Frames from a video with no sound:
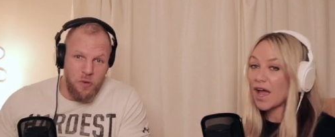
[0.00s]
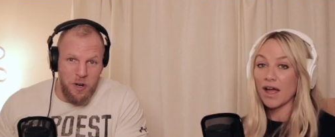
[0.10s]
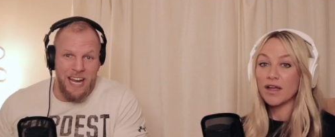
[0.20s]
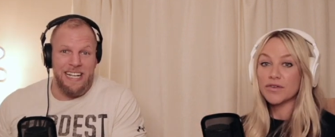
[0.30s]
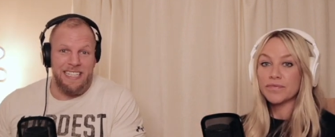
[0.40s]
Speaker 1: yeah.
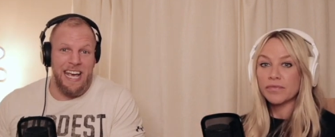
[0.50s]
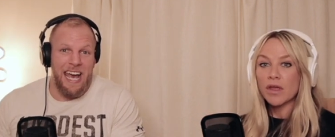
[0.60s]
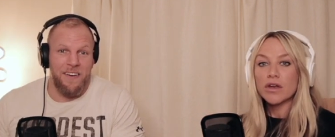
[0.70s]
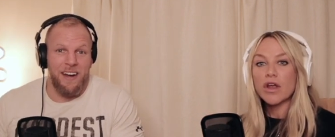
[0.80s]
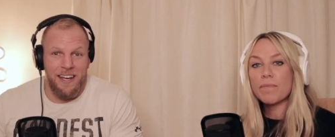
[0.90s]
already
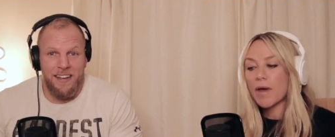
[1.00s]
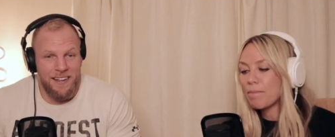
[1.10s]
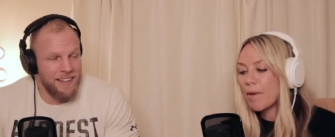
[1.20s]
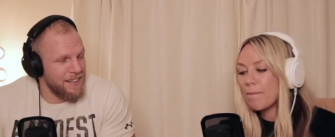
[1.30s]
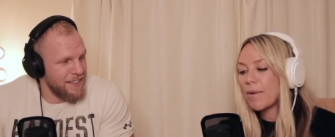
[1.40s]
scary. No, but
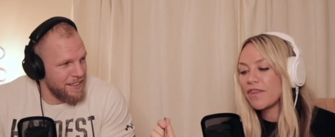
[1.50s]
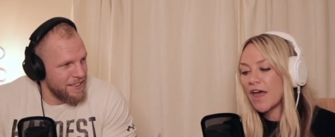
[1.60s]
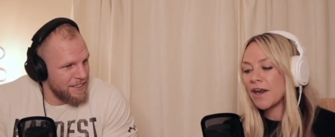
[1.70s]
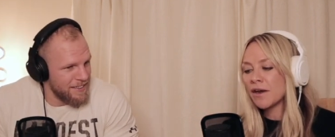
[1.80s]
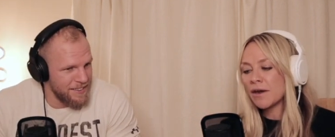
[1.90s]
but, but
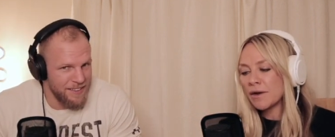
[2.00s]
then,